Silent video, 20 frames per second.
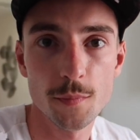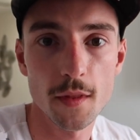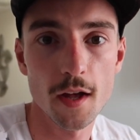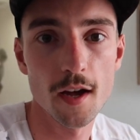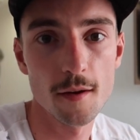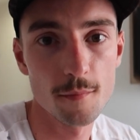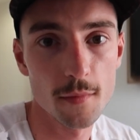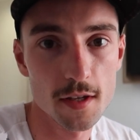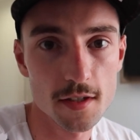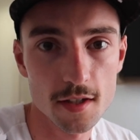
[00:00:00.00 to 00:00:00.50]

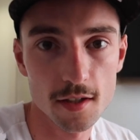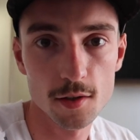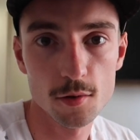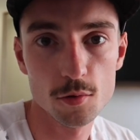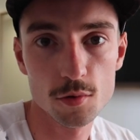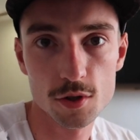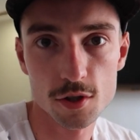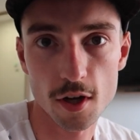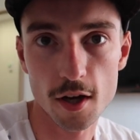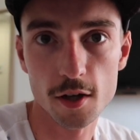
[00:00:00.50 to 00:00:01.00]
There's a
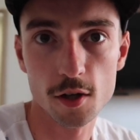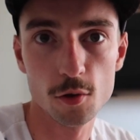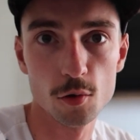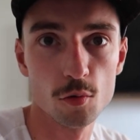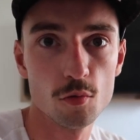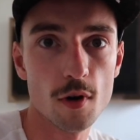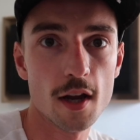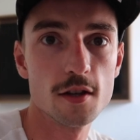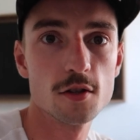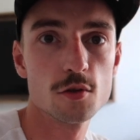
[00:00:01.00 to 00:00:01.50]
little
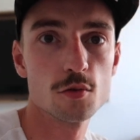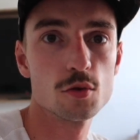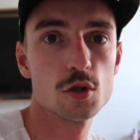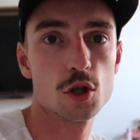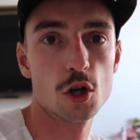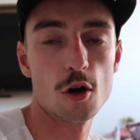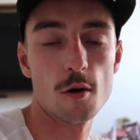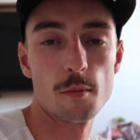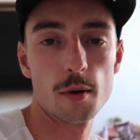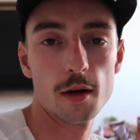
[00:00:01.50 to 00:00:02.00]
cycle rental
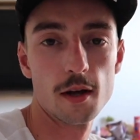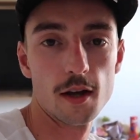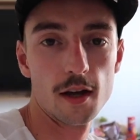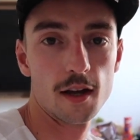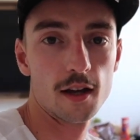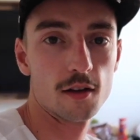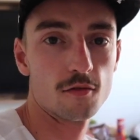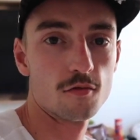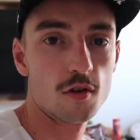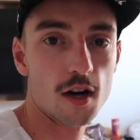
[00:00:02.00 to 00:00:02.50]
shop
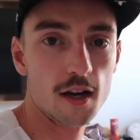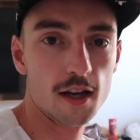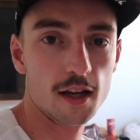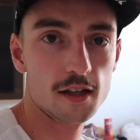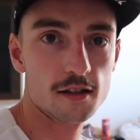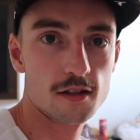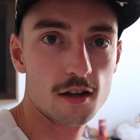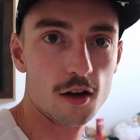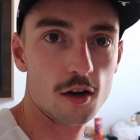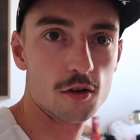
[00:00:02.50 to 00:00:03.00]
right
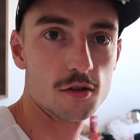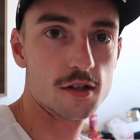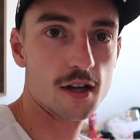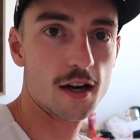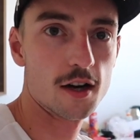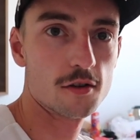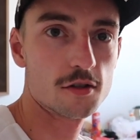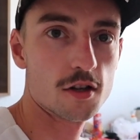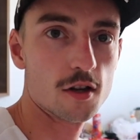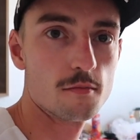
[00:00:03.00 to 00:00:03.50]
next to the
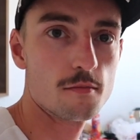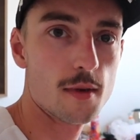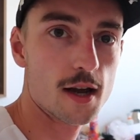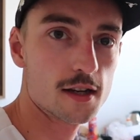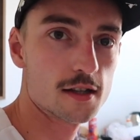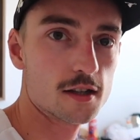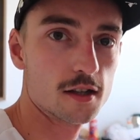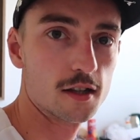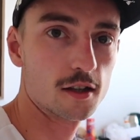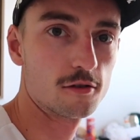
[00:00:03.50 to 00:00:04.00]
hotel, so
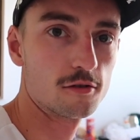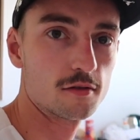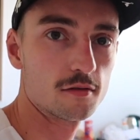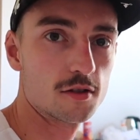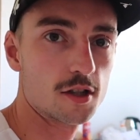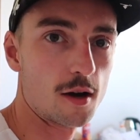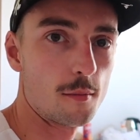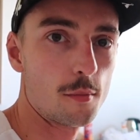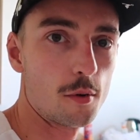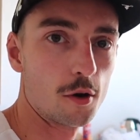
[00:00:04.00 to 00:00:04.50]
Meg's going to
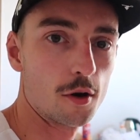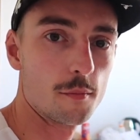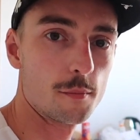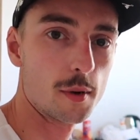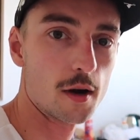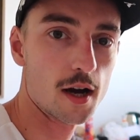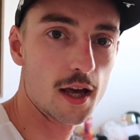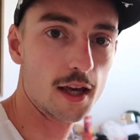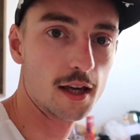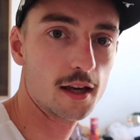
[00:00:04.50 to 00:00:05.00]
jump on a
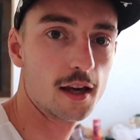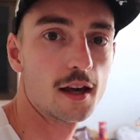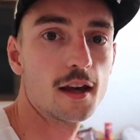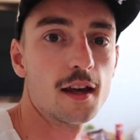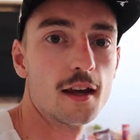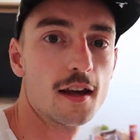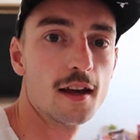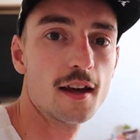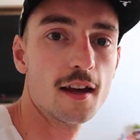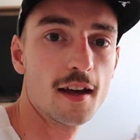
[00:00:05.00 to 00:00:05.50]
bike
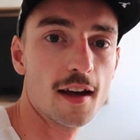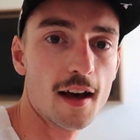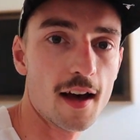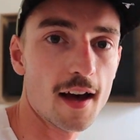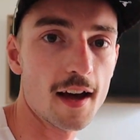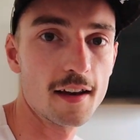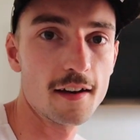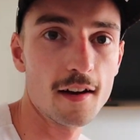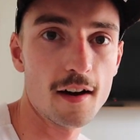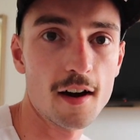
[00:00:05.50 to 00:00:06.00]

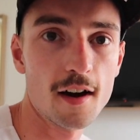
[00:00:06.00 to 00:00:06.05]
and